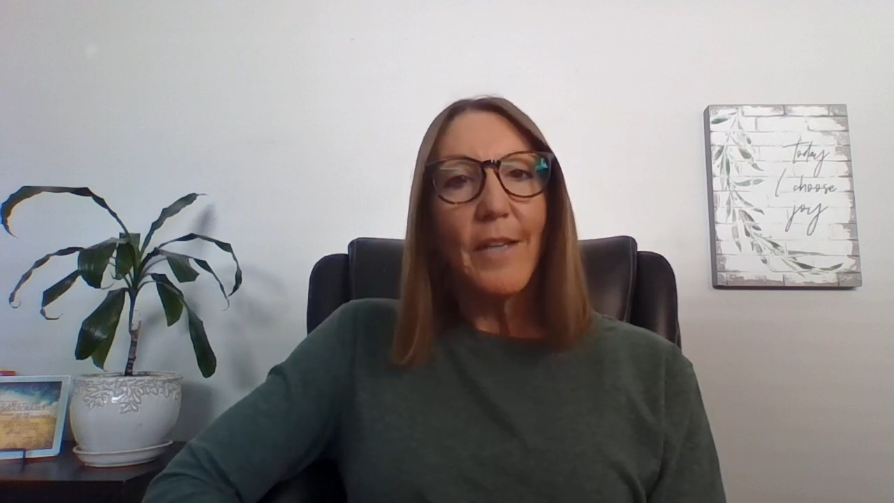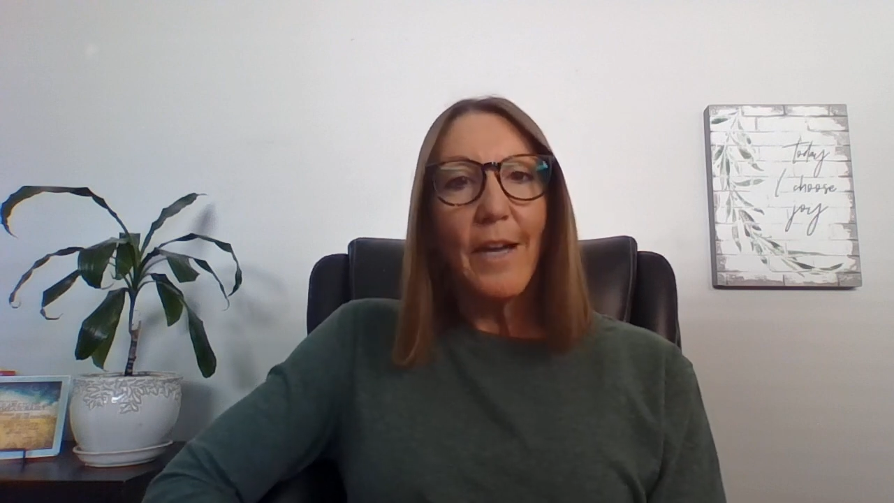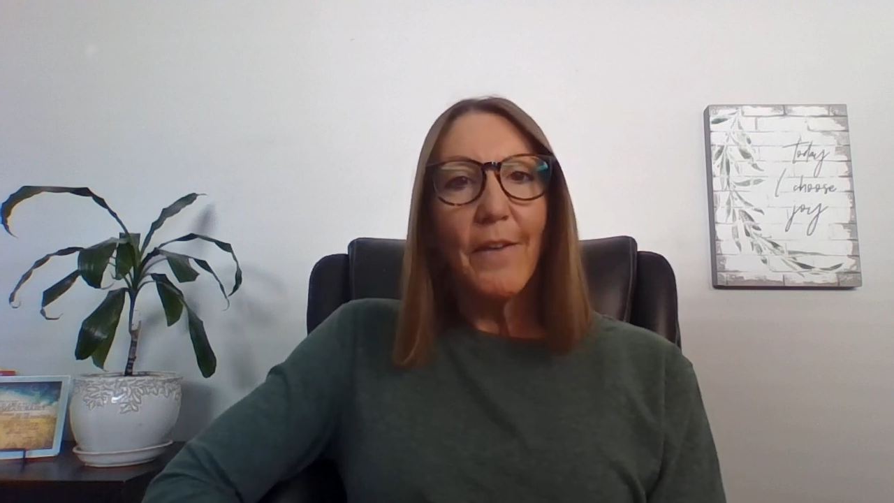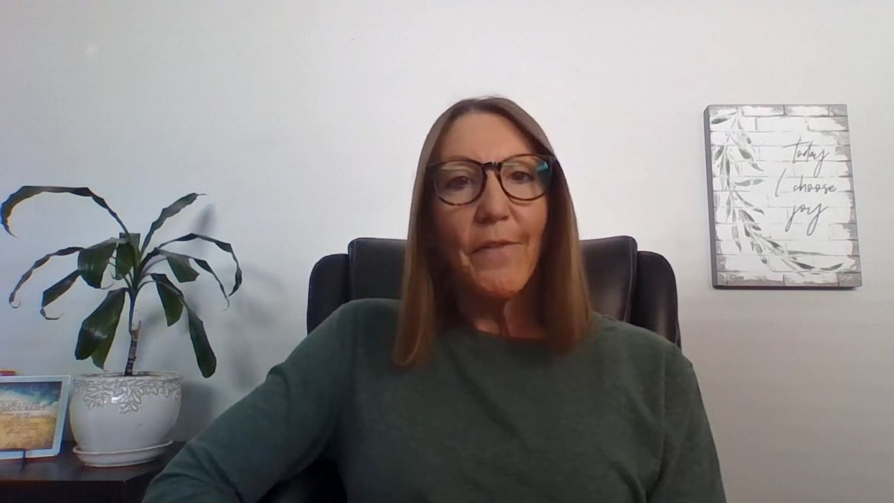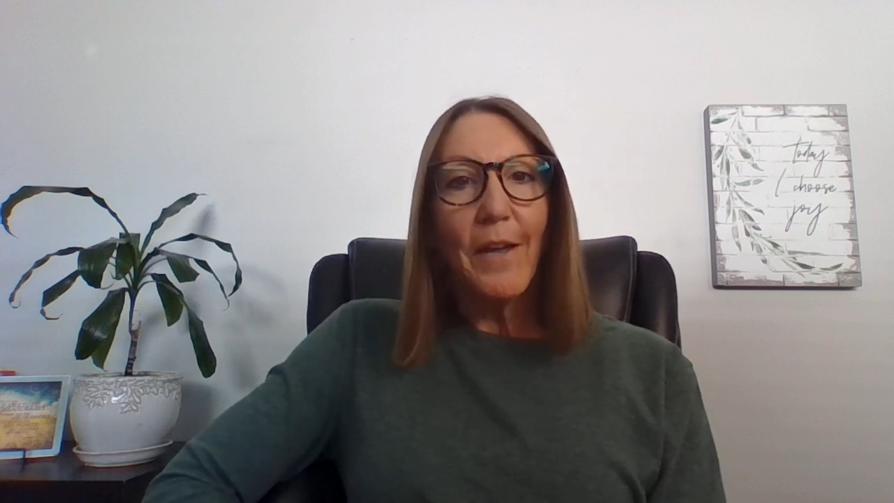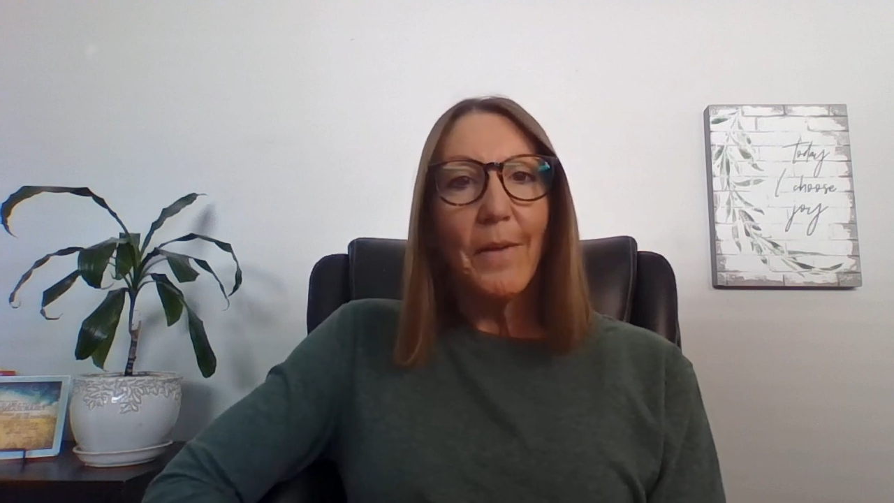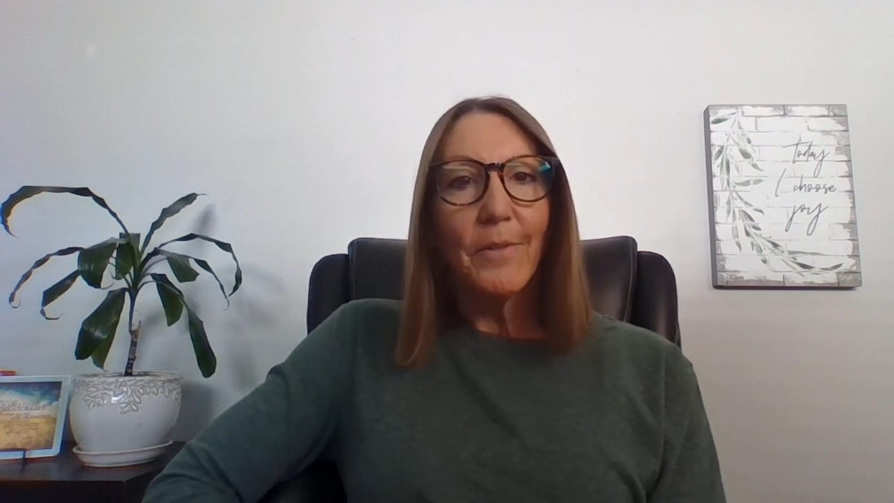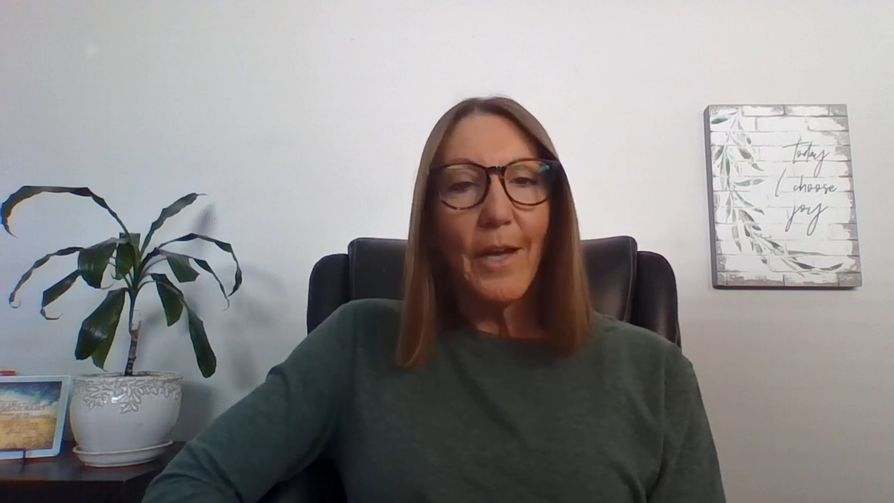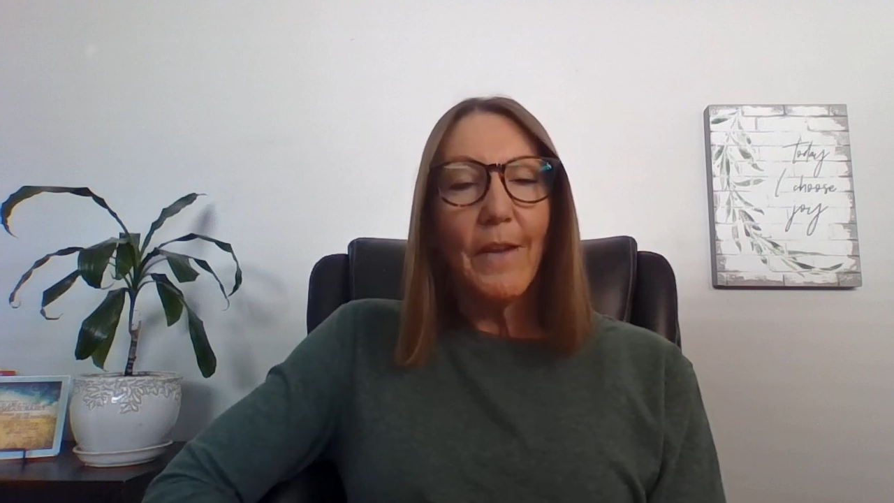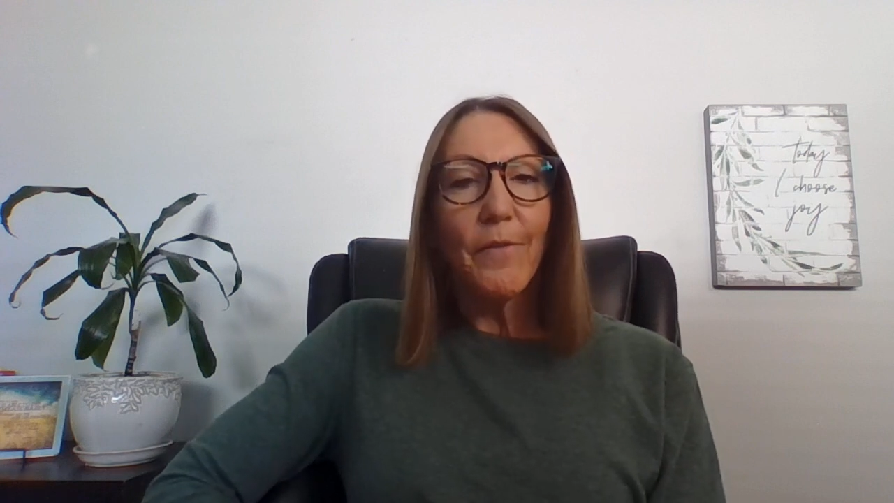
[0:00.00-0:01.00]

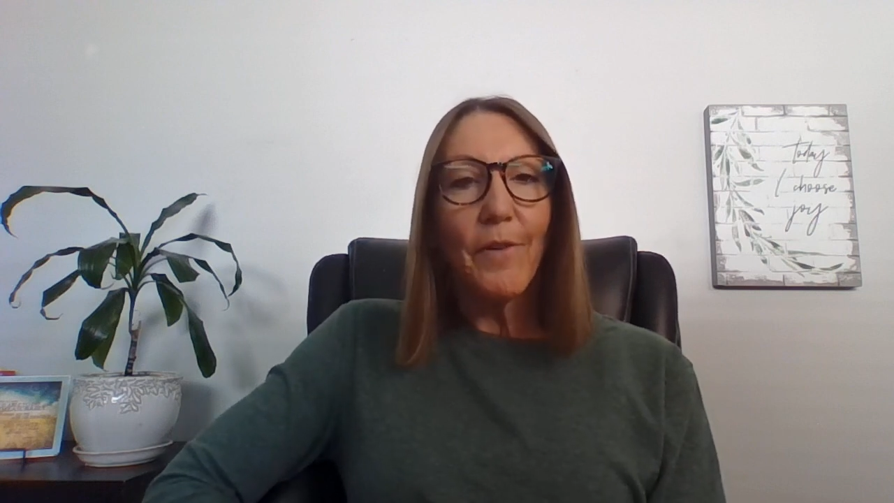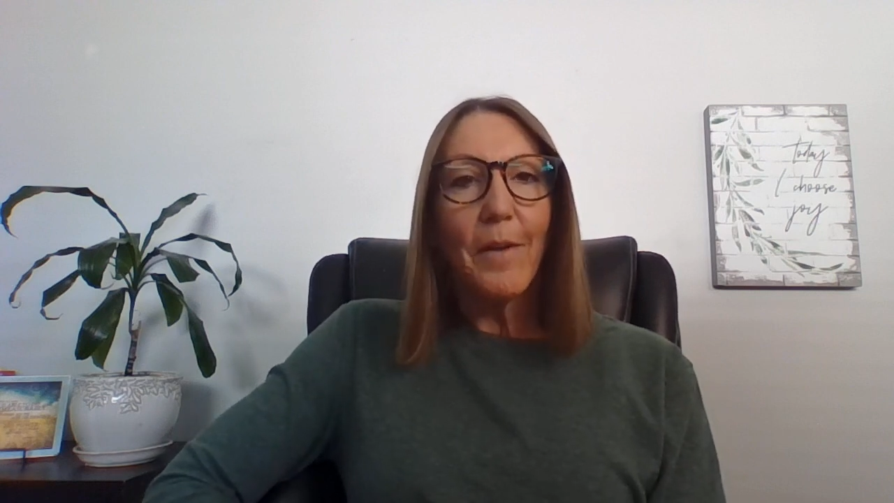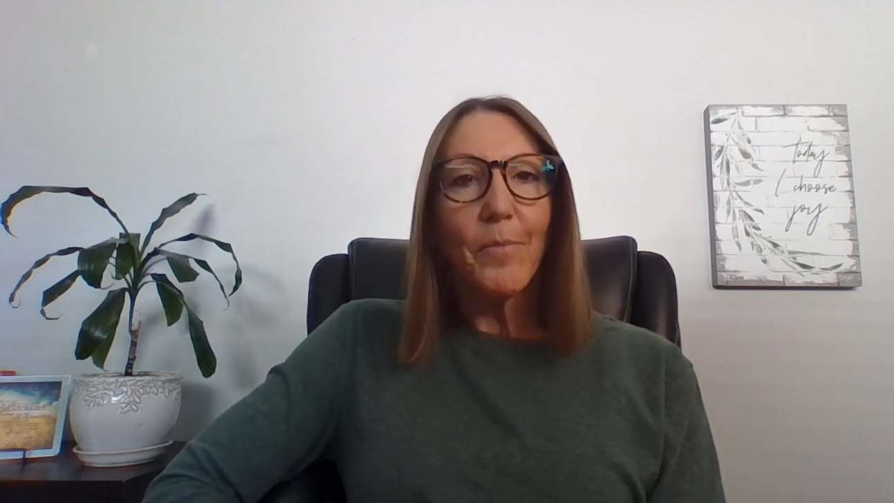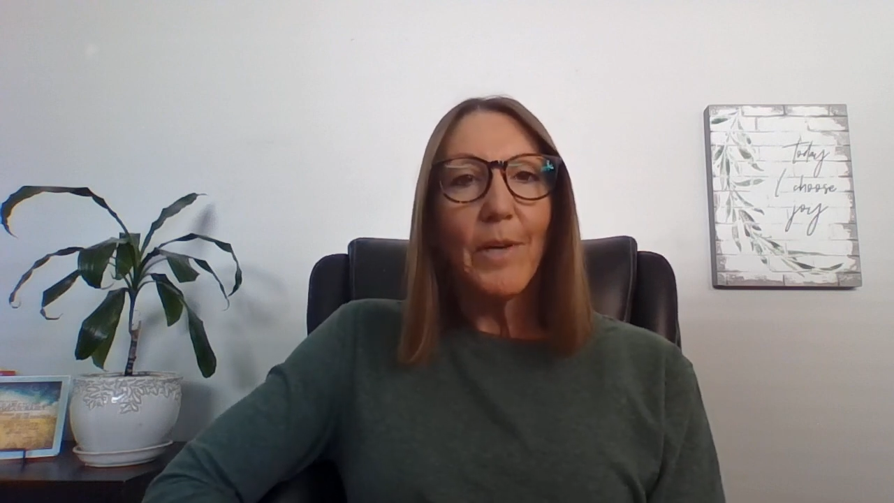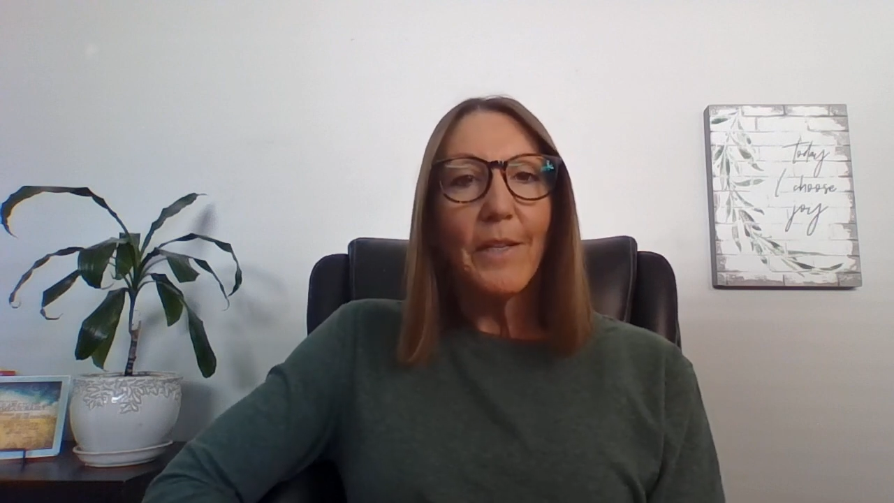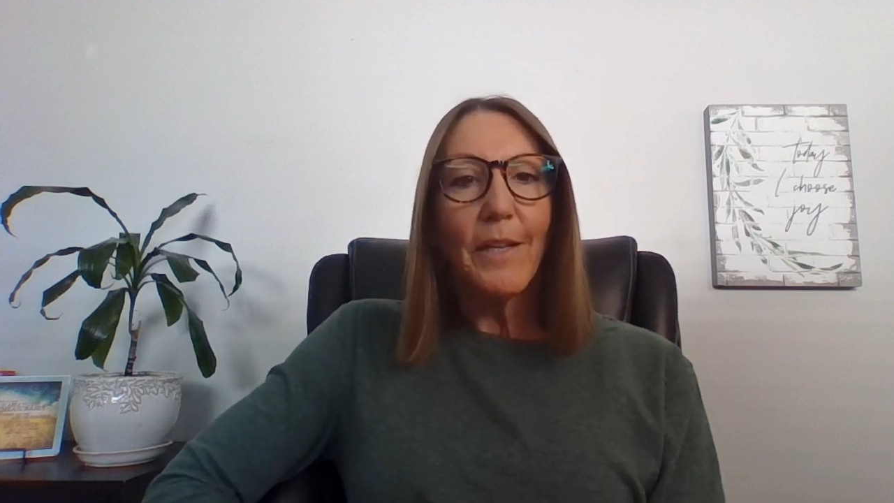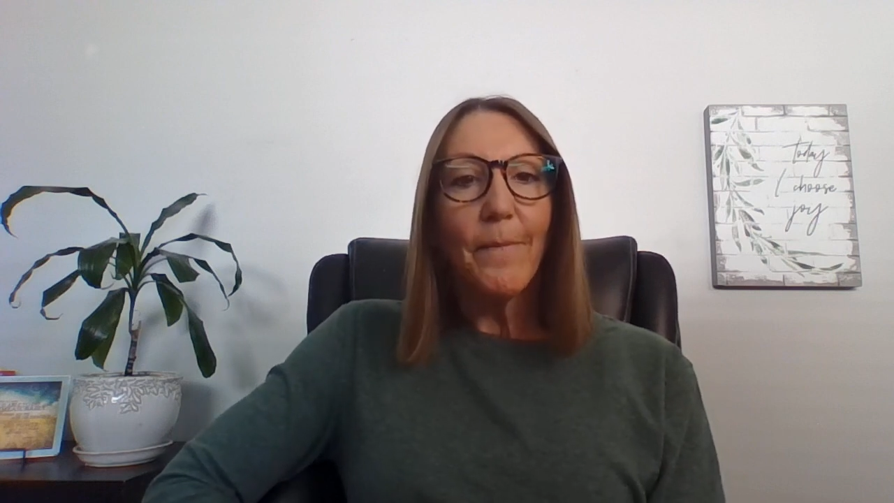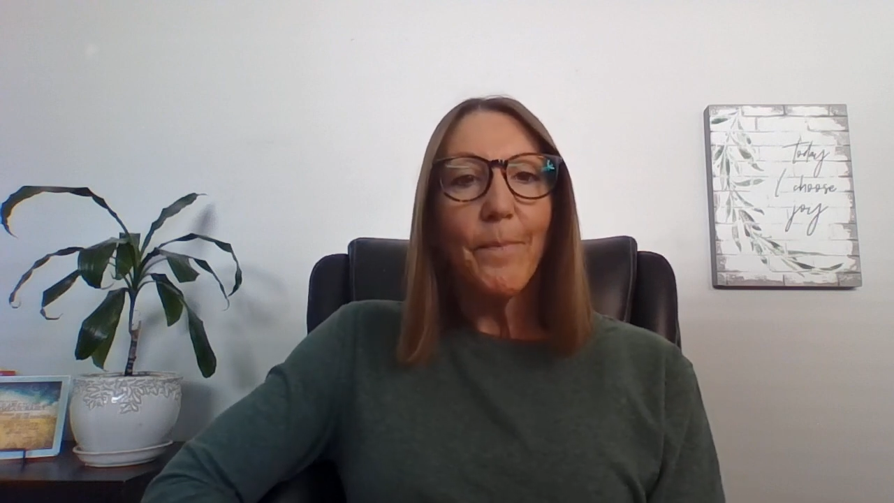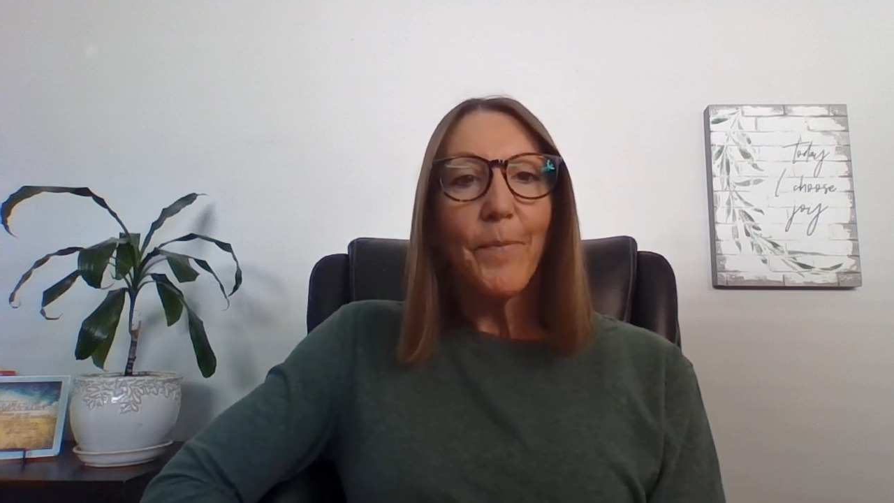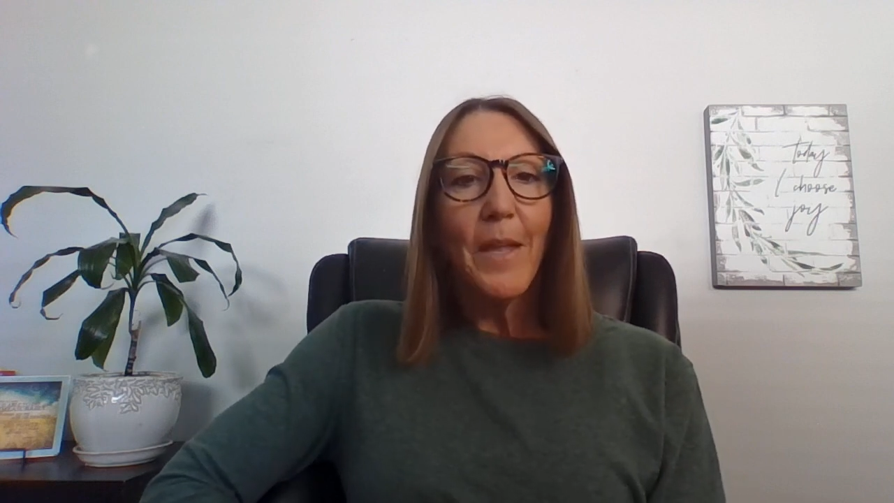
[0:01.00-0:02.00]
diaphragm
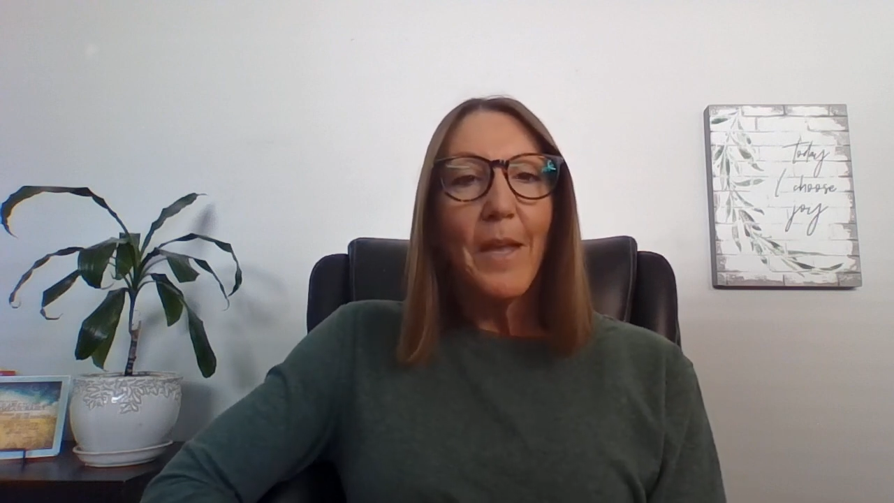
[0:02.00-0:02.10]
breathing,